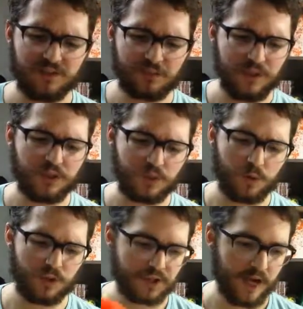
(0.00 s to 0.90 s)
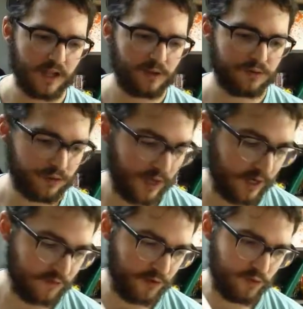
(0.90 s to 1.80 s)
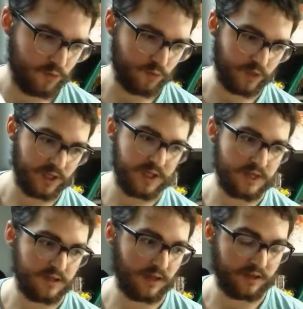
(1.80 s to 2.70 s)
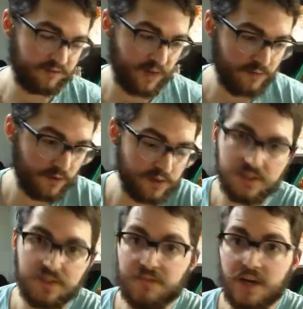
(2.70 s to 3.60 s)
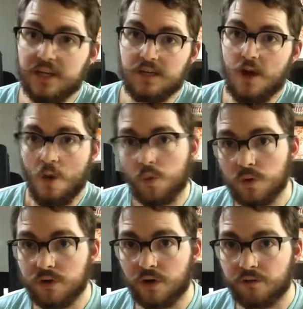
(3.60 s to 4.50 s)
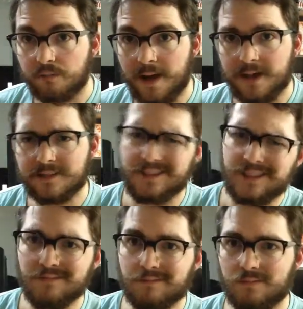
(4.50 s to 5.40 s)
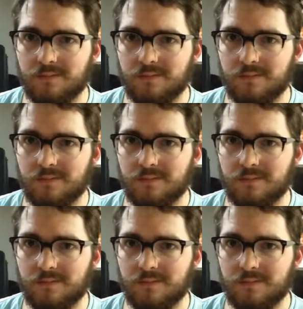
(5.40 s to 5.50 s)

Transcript: It's pretty short, shallow, so that if you really, like, say for instance, if I didn't own a Nerf magazine